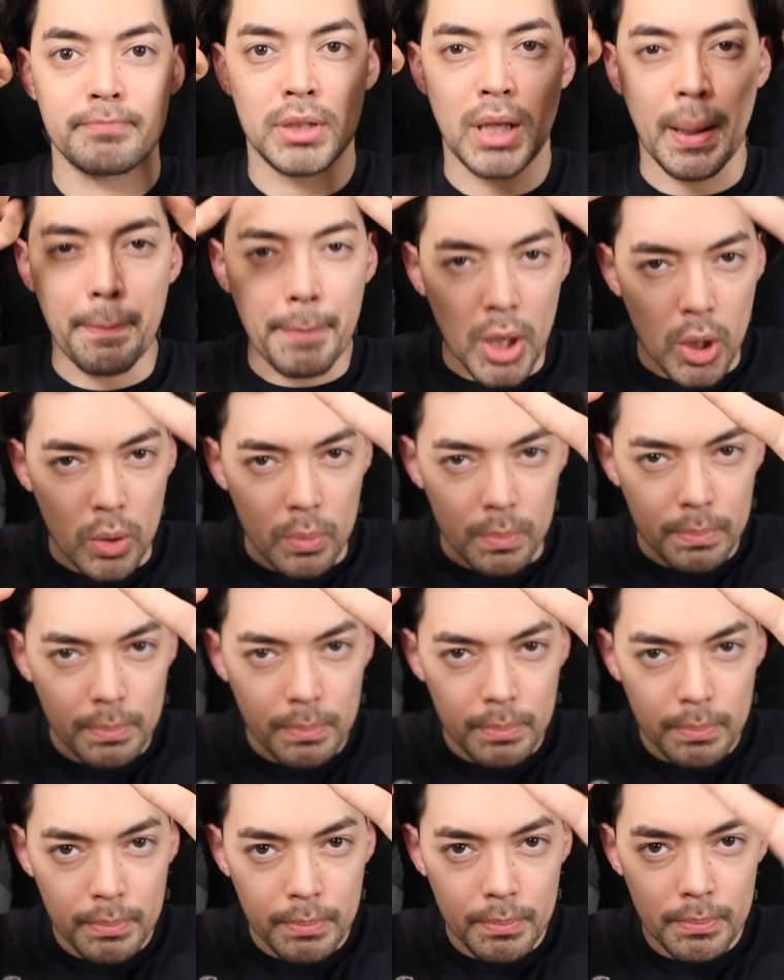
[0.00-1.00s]
Kaboom.
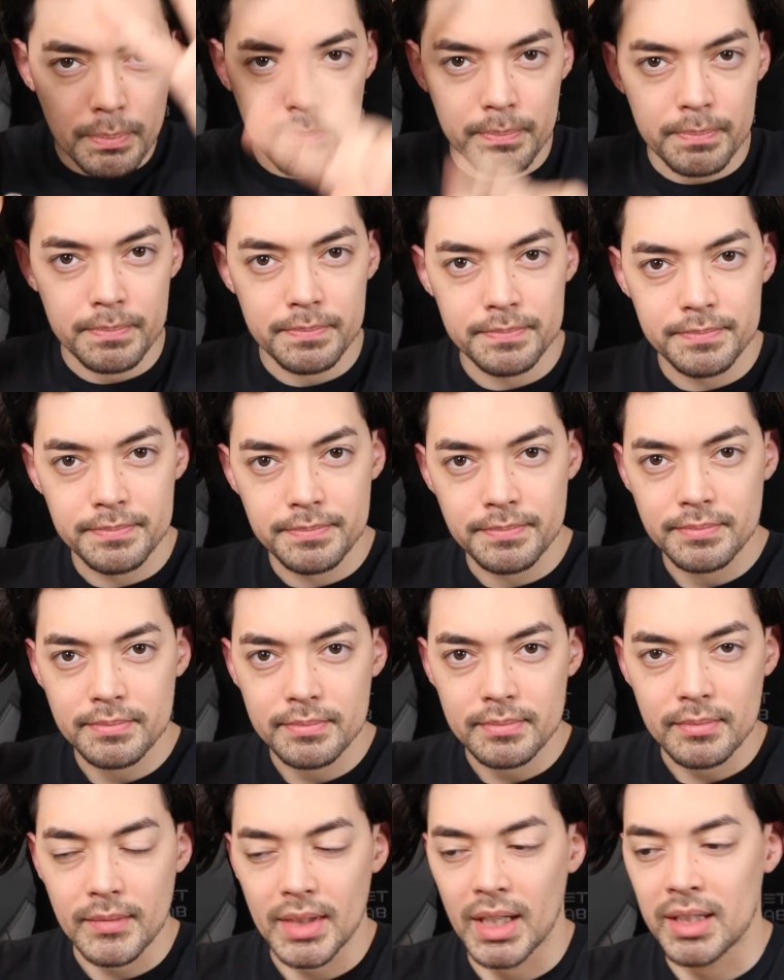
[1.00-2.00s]

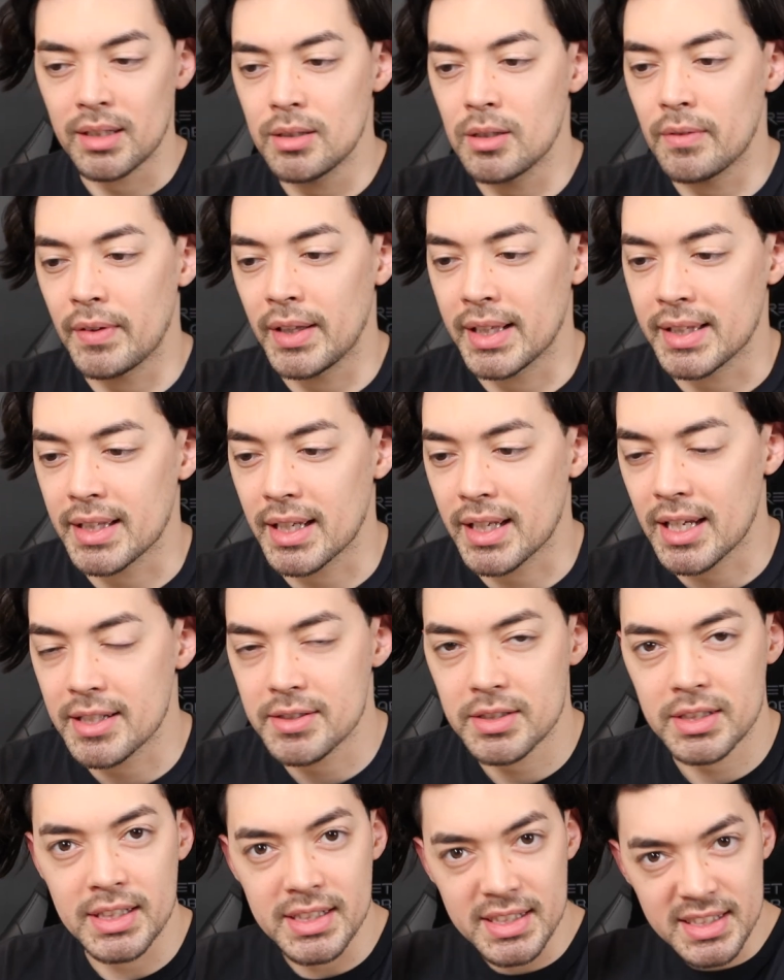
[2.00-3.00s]
I don't know if I like that
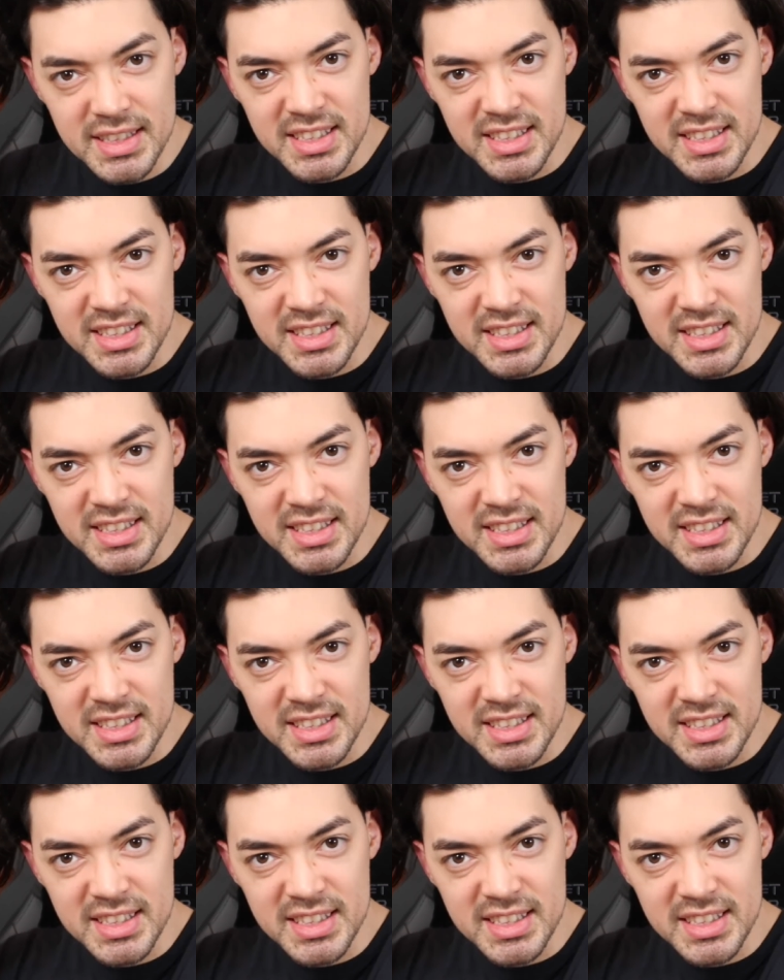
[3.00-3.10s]
catch.